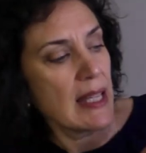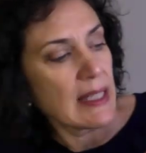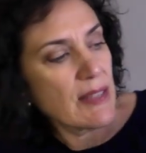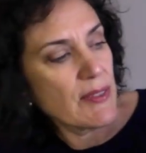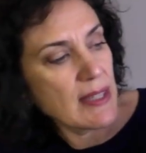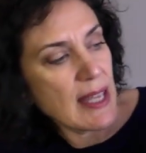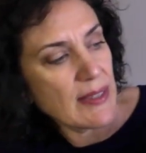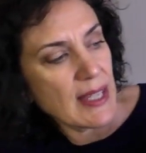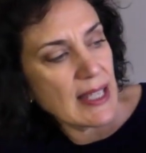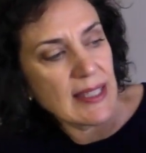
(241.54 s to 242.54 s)
given that
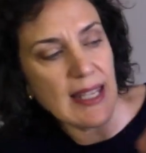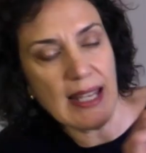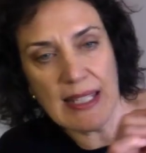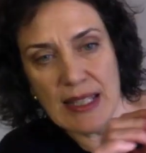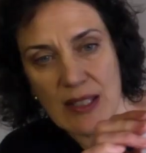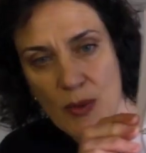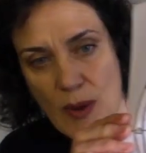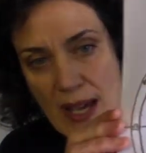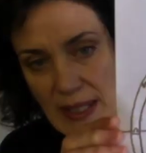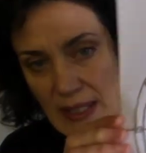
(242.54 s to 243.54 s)
the ascendant, the
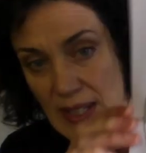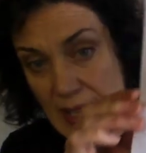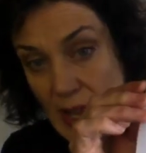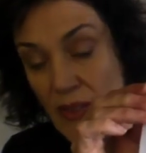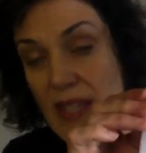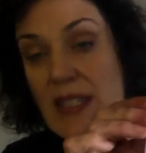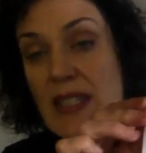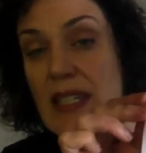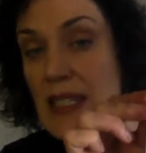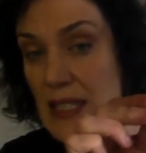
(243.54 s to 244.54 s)
rising sign, now this
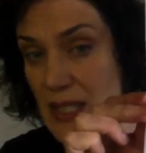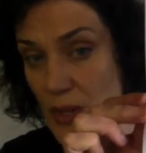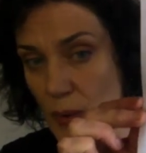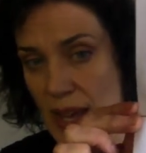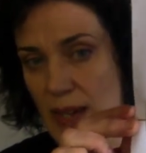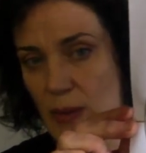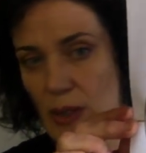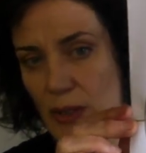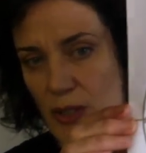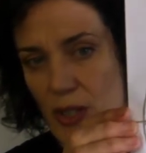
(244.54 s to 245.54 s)
is the way it would
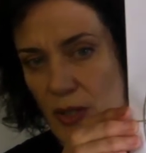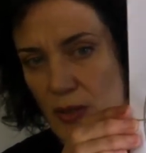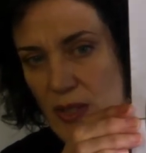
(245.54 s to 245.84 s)
look to you.